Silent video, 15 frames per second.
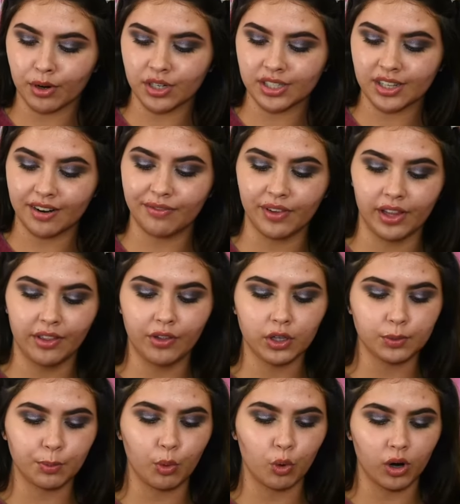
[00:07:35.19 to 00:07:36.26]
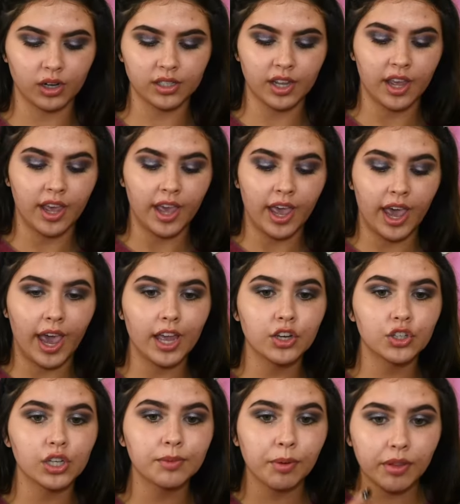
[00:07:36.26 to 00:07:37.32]
It's just going to fill in those pores, and
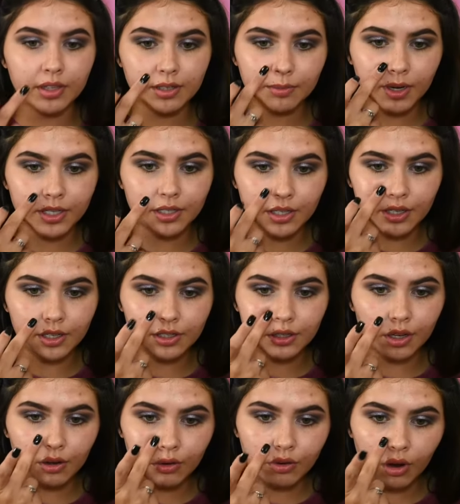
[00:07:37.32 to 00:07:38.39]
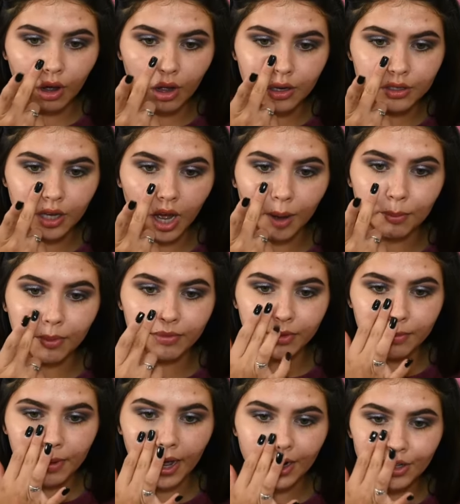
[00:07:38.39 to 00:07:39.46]
just put this in my T-zone on top of the
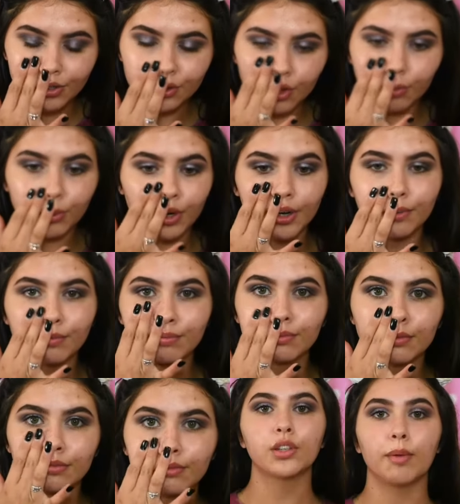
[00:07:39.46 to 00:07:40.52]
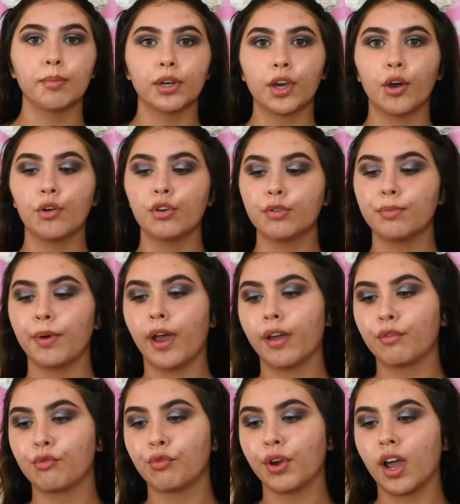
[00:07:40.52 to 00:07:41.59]
M A C Strip Cream. So I'm going to go in with
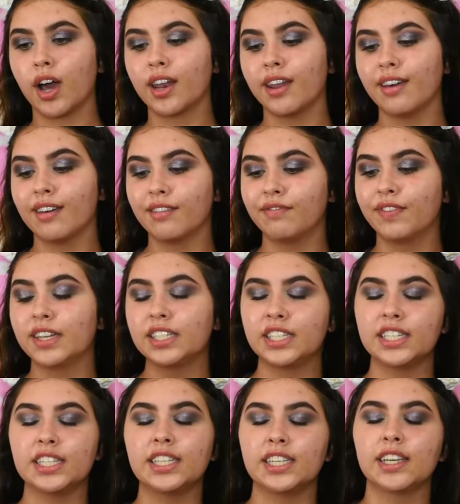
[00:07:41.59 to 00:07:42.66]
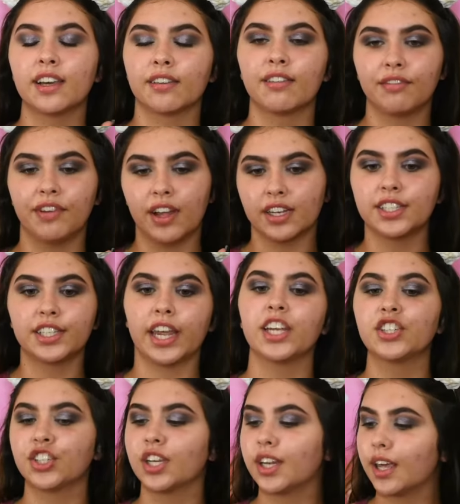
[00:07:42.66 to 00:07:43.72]
my Rihanna Fenty
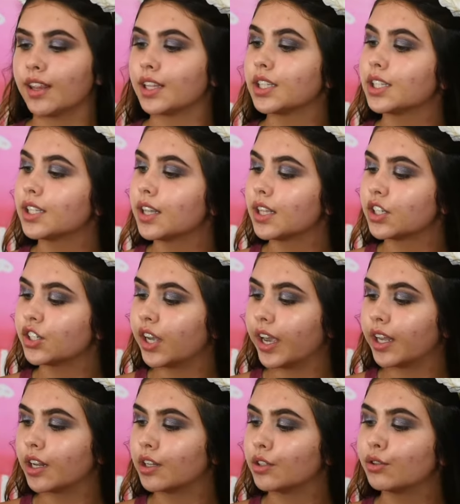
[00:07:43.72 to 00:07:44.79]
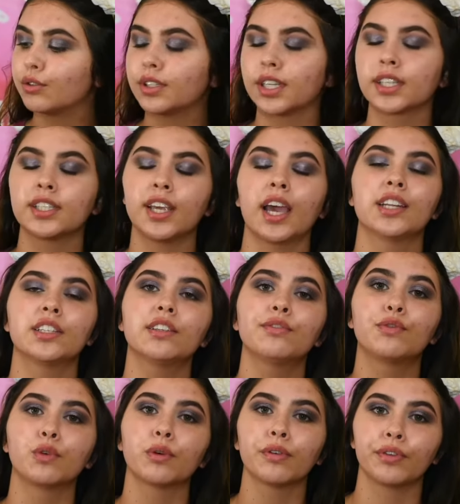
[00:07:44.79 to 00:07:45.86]
foundation, and this is in the shade two sixty. I did a
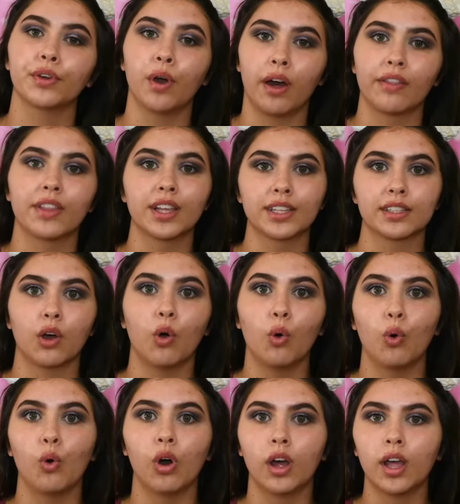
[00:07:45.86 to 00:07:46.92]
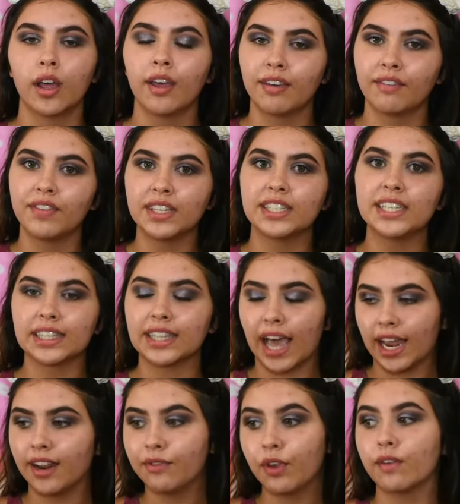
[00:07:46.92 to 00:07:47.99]
full review on this whole Fenty
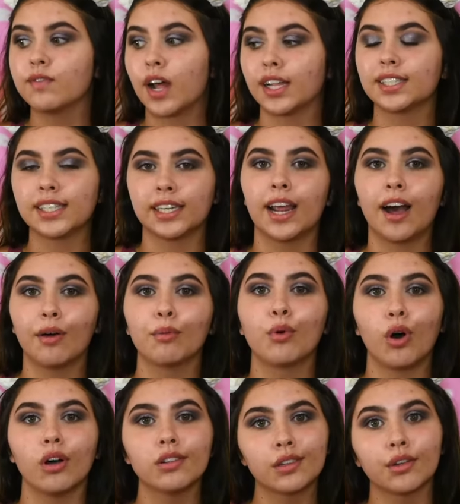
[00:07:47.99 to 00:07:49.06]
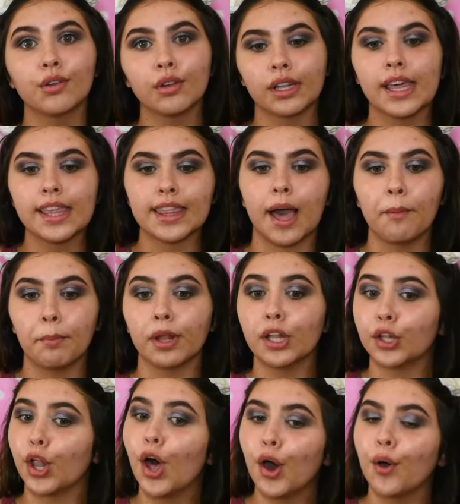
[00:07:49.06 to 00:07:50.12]
line. If you have not seen it, I will also link that
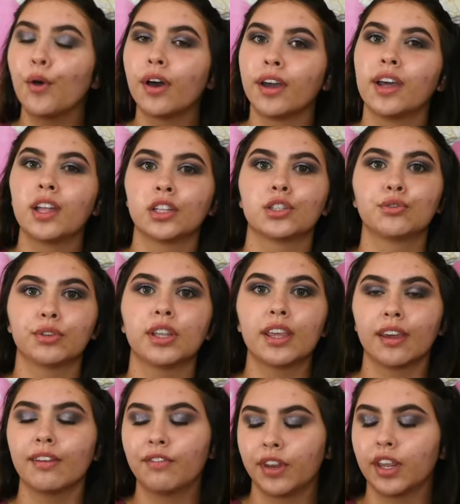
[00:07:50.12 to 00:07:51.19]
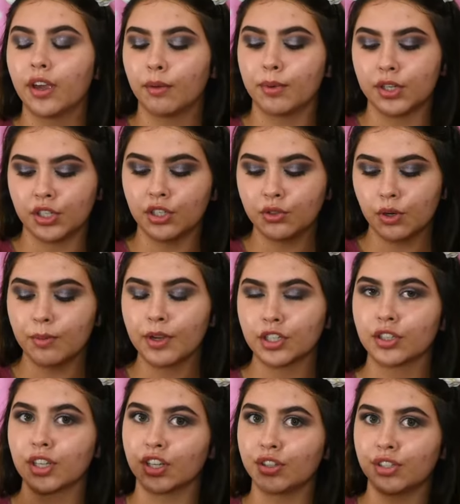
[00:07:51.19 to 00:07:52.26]
below. It's a really good video, but you just want to make
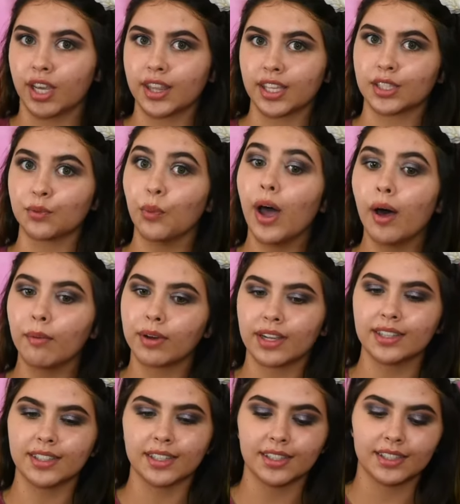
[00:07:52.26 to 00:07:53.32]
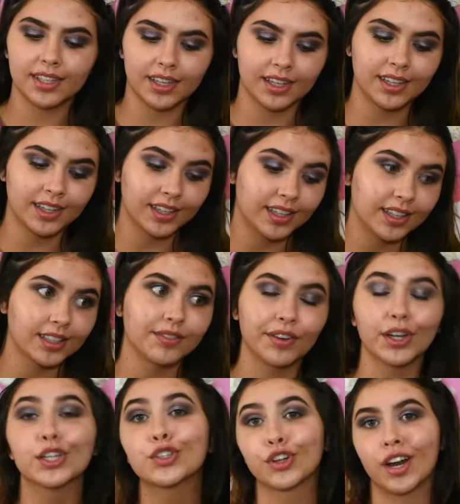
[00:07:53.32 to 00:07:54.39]
sure that you shake this well, because it's, it's
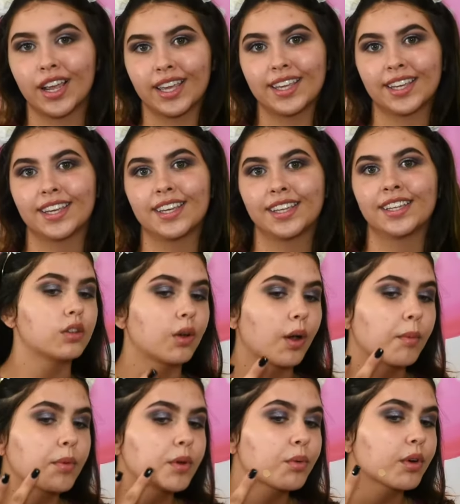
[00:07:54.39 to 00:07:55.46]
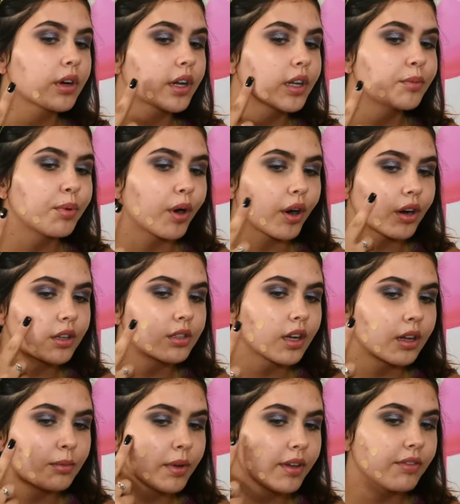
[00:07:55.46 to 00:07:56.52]
very drying. So I'm going to work in parts
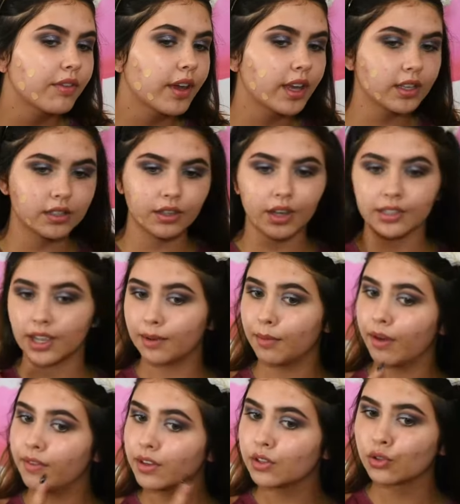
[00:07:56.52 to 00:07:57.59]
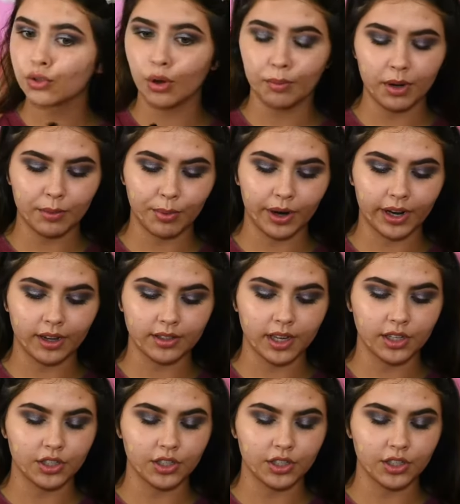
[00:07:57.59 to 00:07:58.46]
on my face. You guys, I'm having so many breakouts.